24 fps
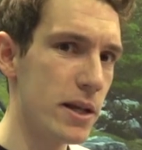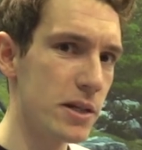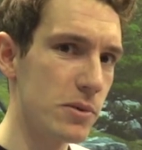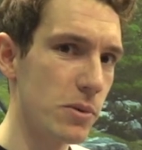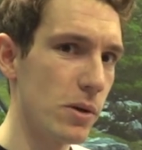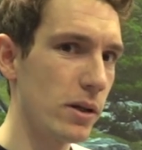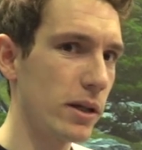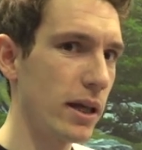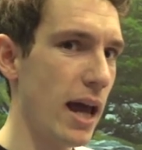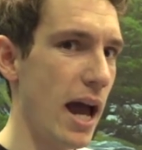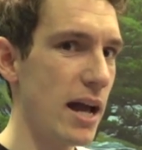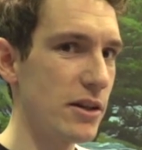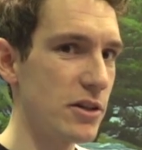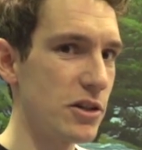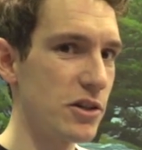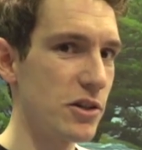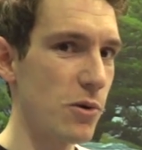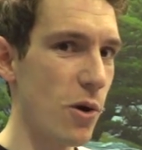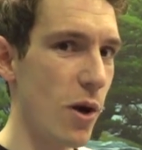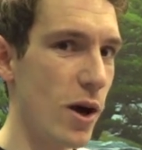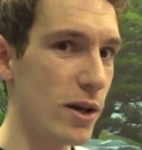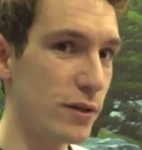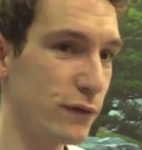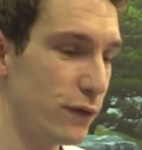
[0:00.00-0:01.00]
is what catches
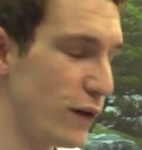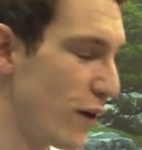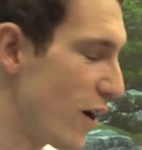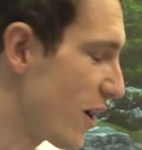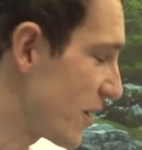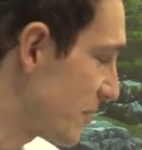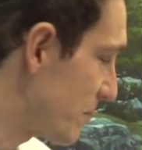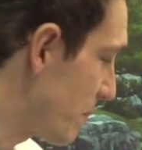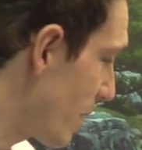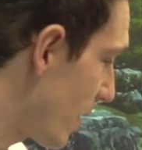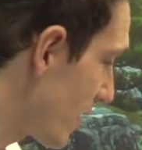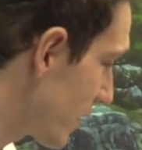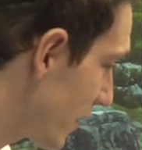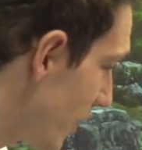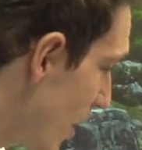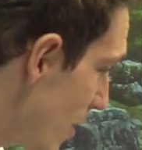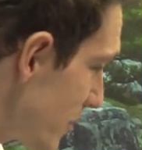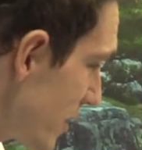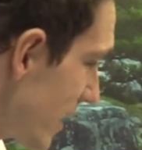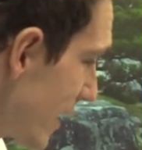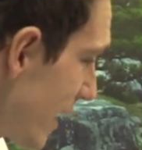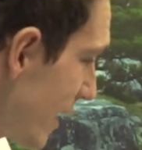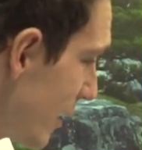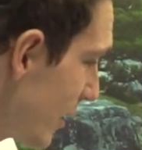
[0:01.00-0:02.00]
your eyes first, but go
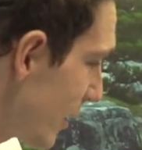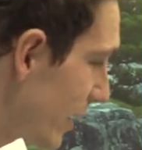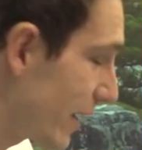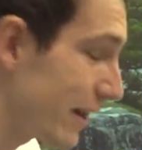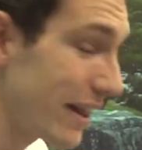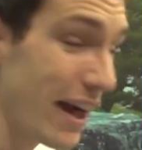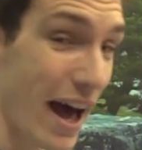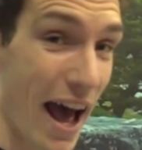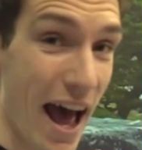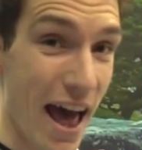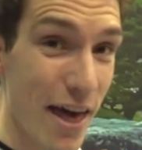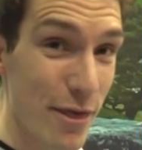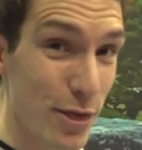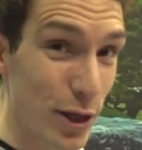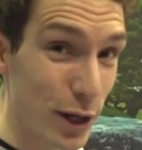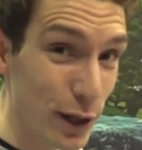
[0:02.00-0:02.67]
take a look at that.